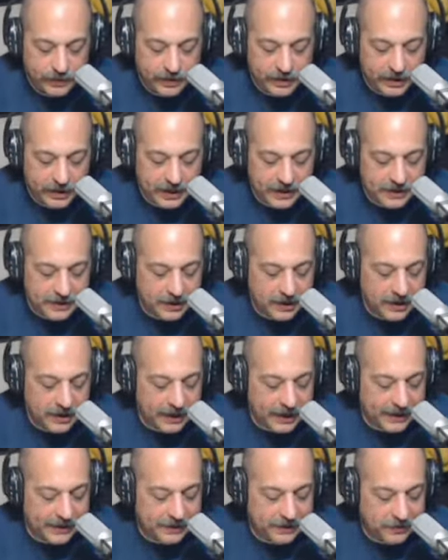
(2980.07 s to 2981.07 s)
and
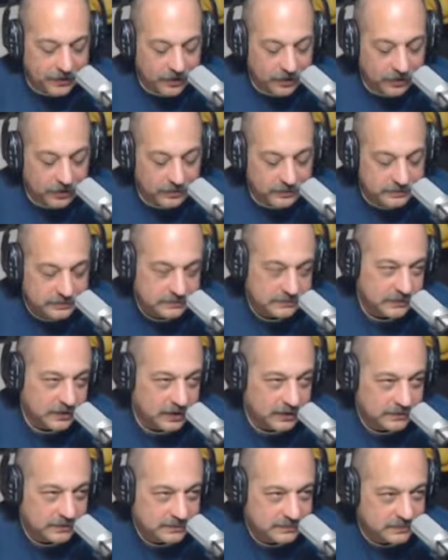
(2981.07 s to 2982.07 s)
Eddie Hearn,
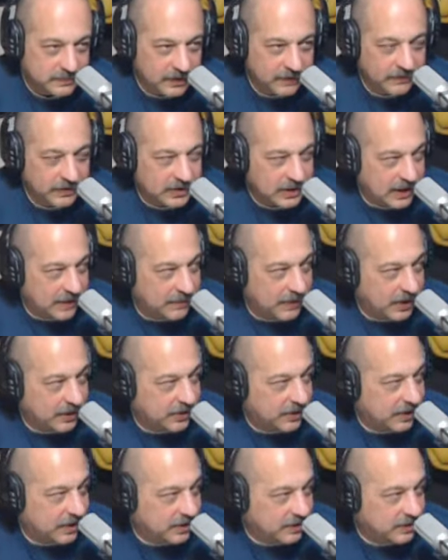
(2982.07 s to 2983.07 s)
well, every time I
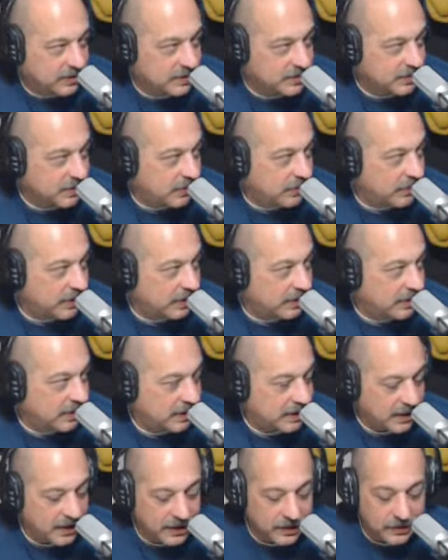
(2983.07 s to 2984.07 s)
think of DAZN, I
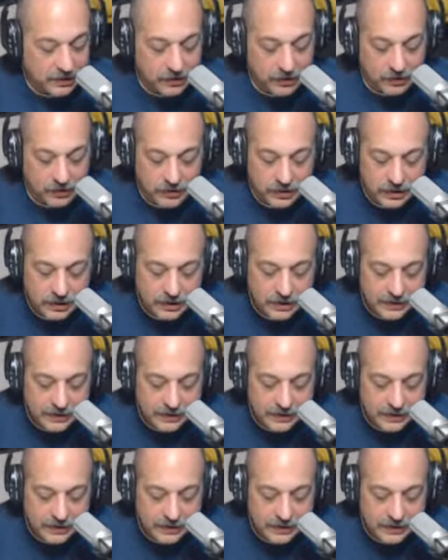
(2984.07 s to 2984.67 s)
think of Eddie Hearn.